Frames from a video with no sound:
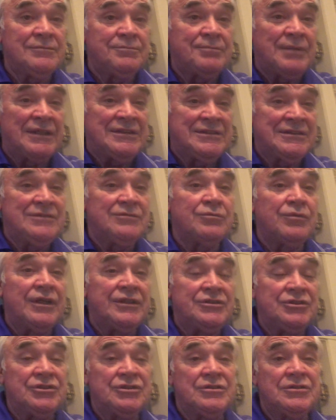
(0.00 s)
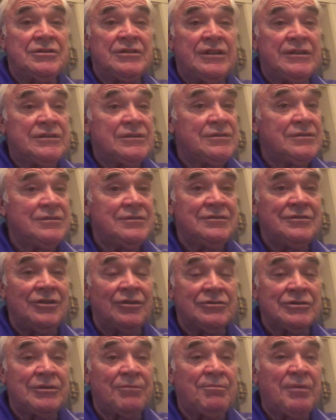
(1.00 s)
Bassi region. It's, you know,
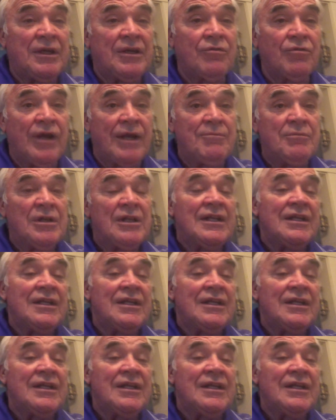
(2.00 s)
it's a big grape.